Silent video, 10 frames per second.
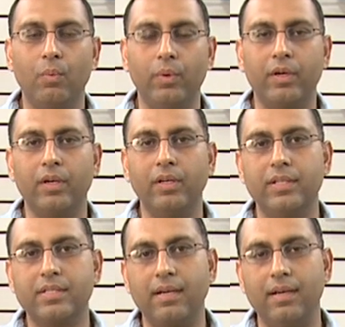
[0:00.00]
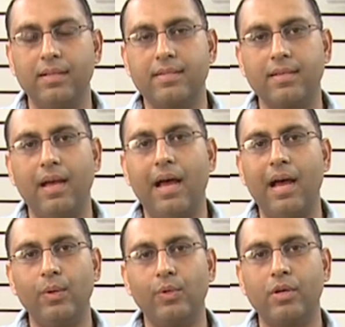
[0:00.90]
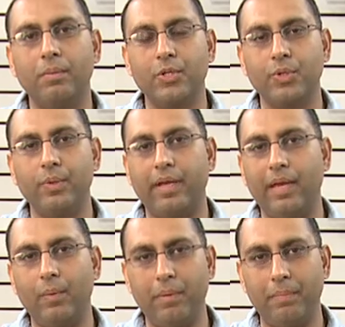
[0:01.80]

we're going to discuss how to troubleshoot a gateway